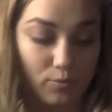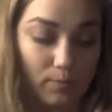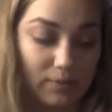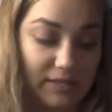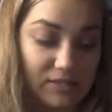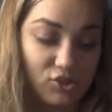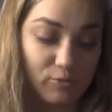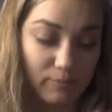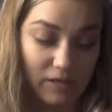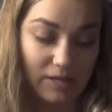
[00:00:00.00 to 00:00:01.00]
place your
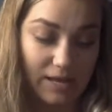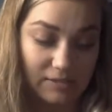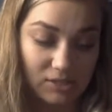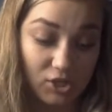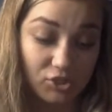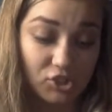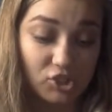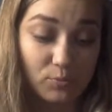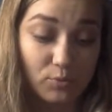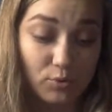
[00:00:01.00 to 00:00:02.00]
bee nest on a
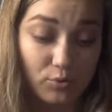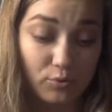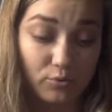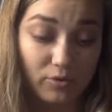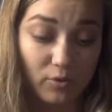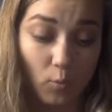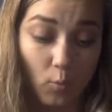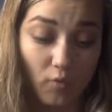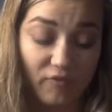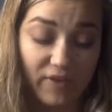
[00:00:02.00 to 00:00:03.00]
smooth
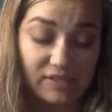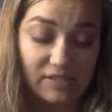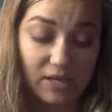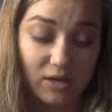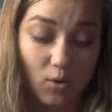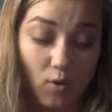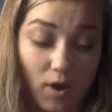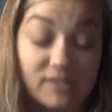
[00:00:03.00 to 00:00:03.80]
facing, a